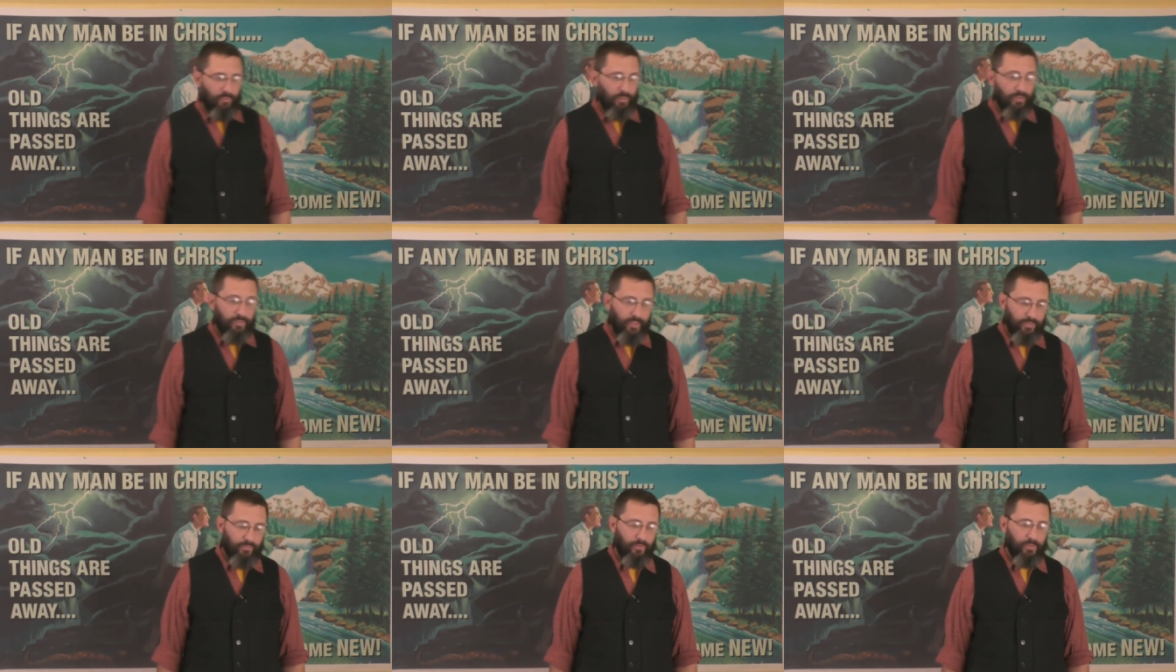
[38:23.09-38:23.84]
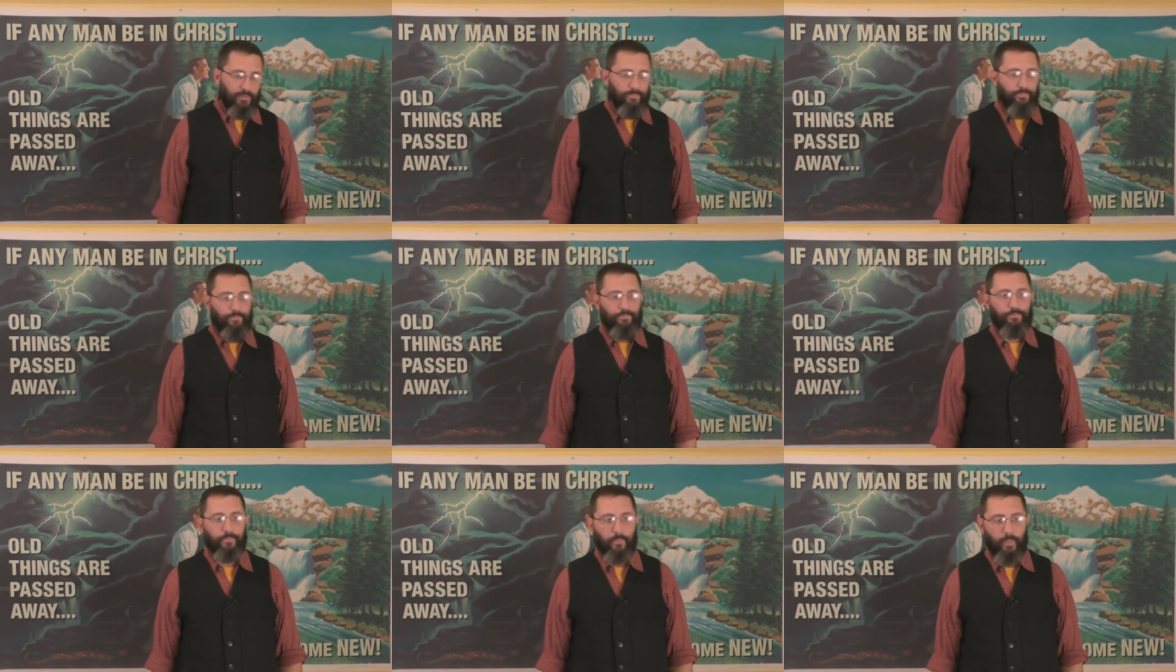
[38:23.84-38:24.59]
But thankfully,
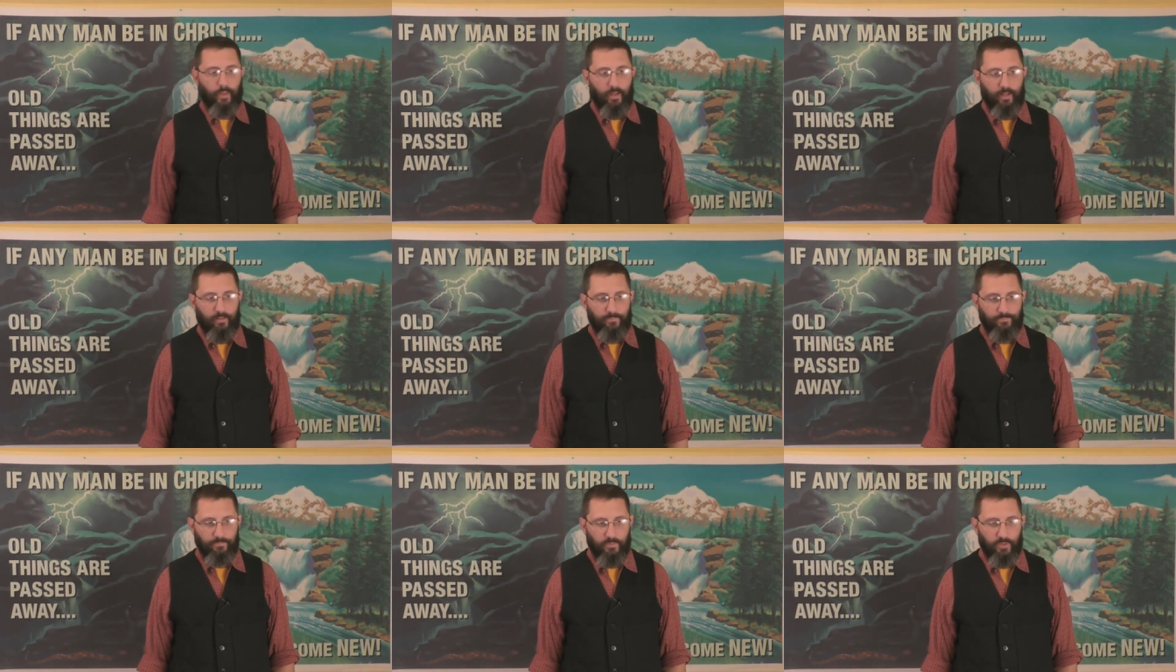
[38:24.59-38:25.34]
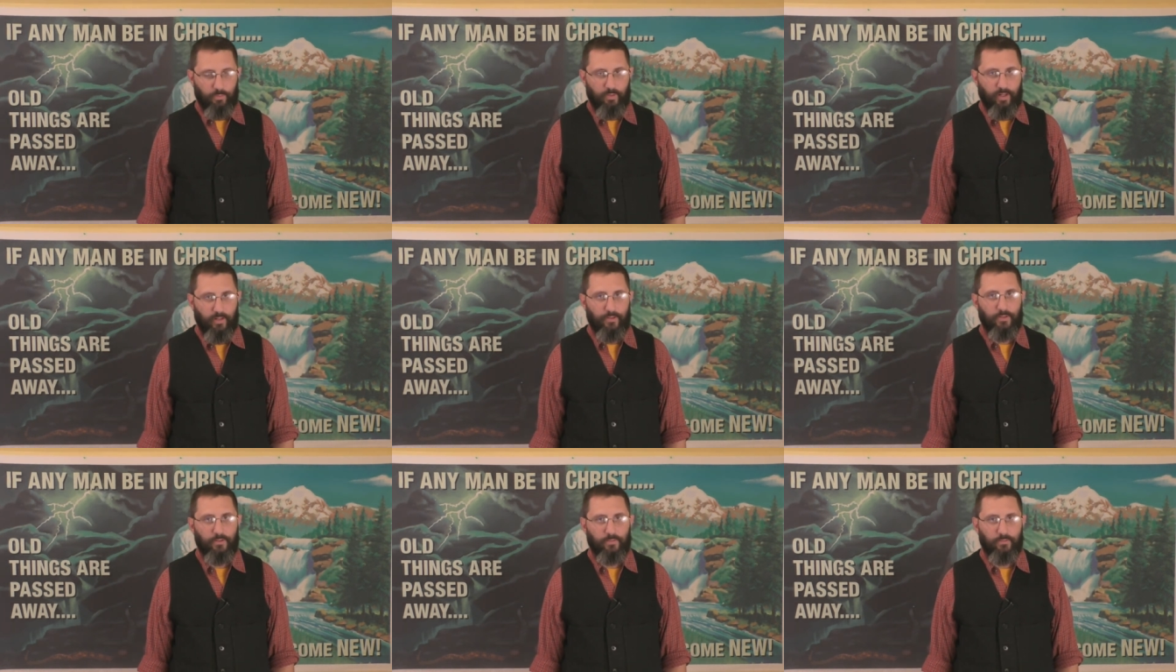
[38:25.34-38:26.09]
um, your
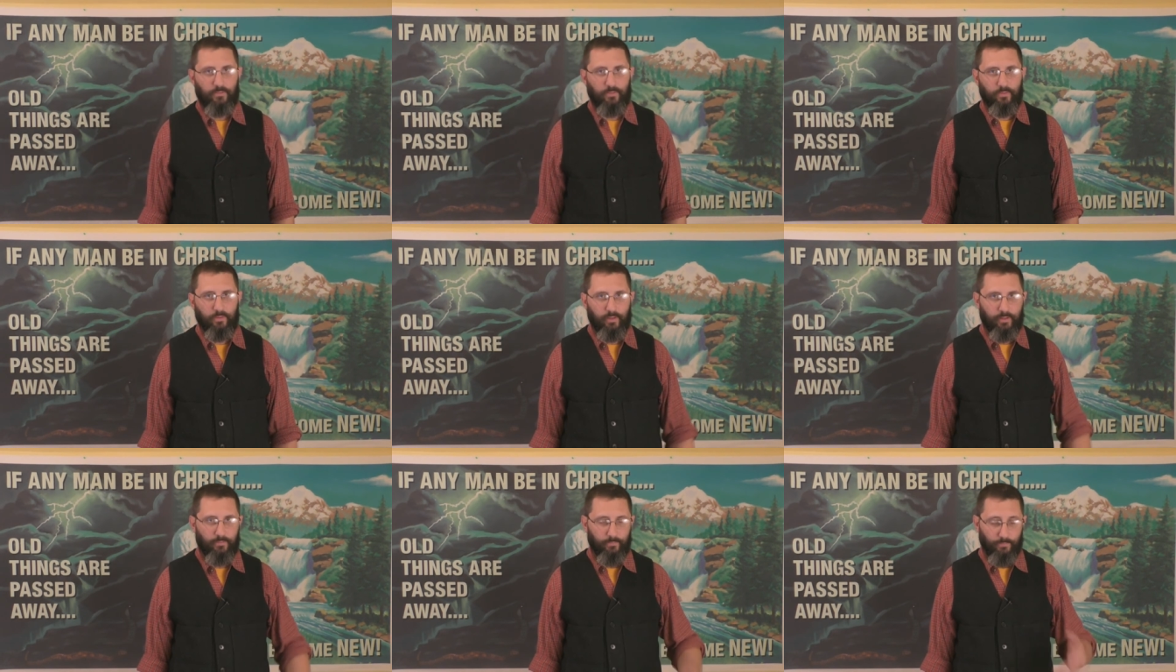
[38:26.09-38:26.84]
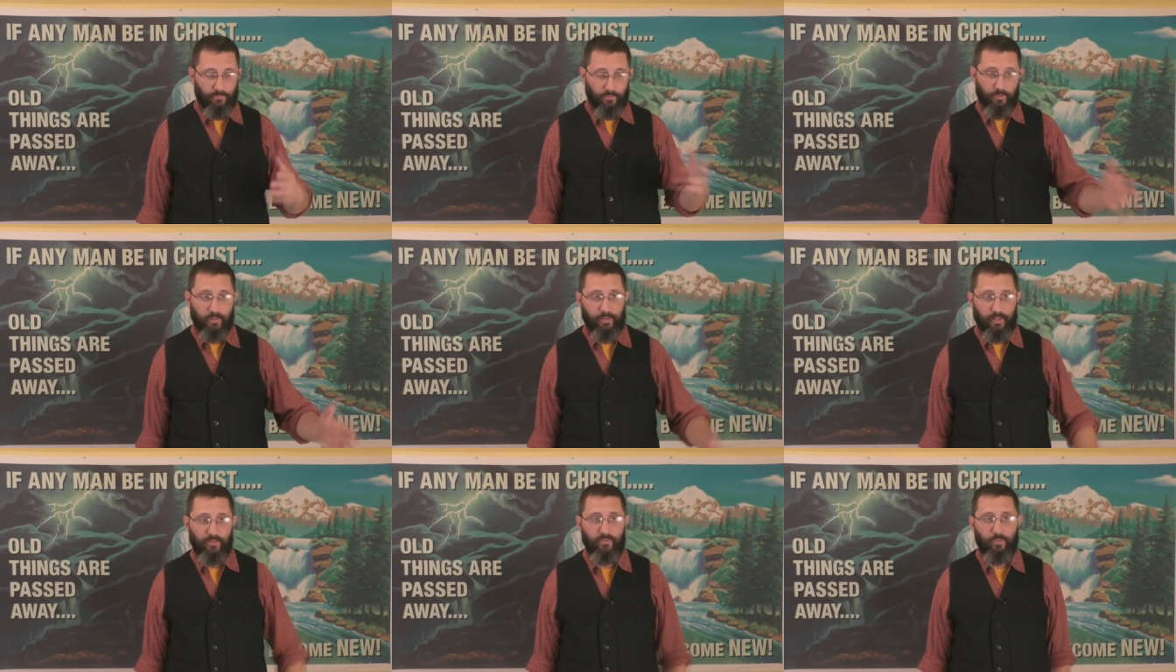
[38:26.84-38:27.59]
prayers were really, really
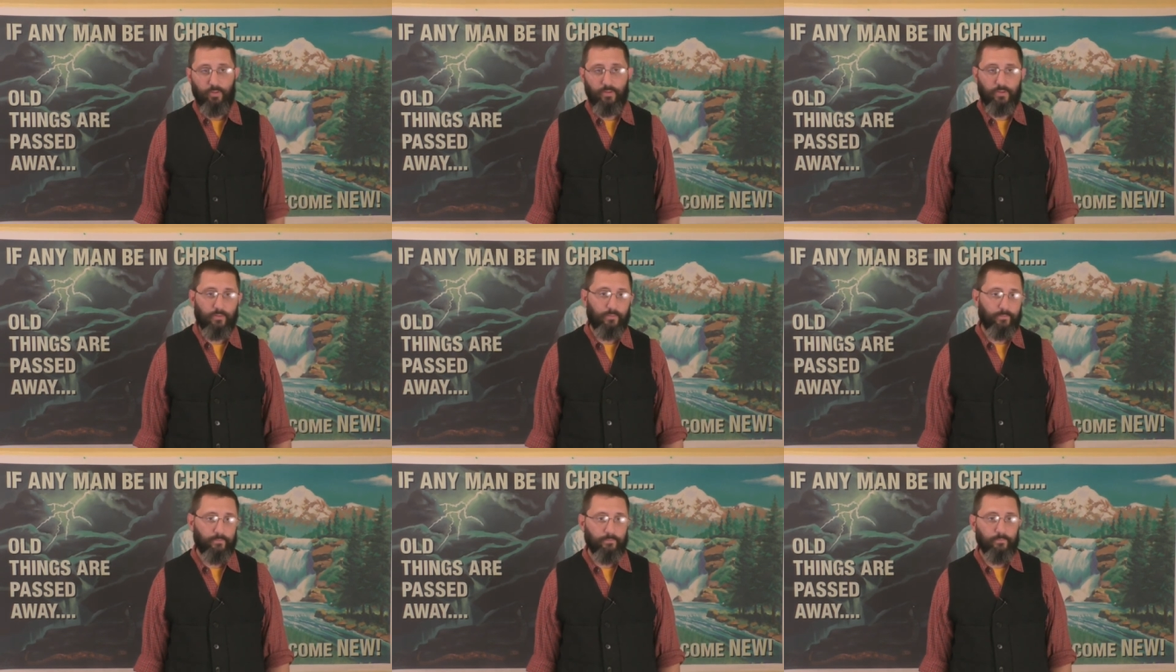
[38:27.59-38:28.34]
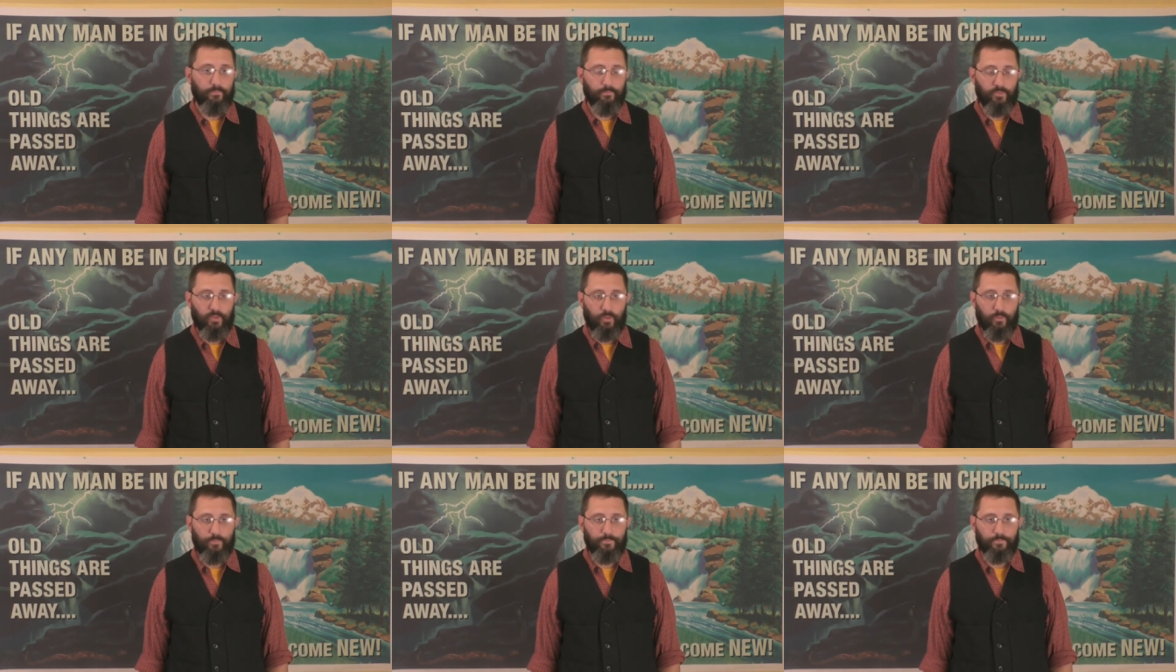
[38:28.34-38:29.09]
there for us.
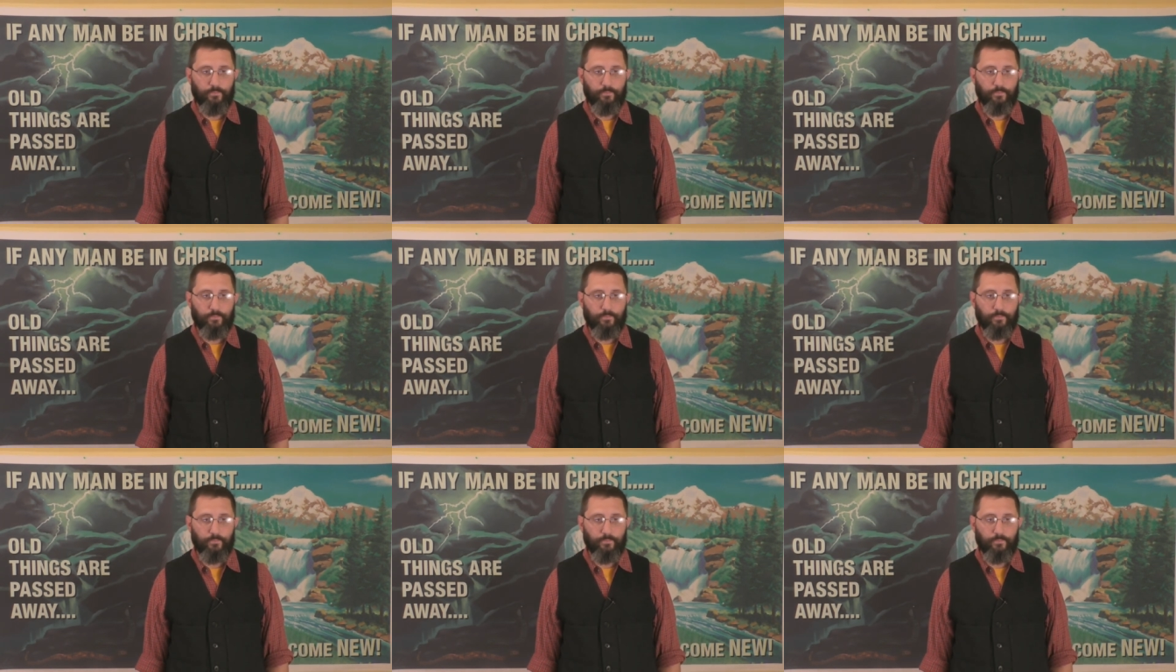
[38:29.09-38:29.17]
So,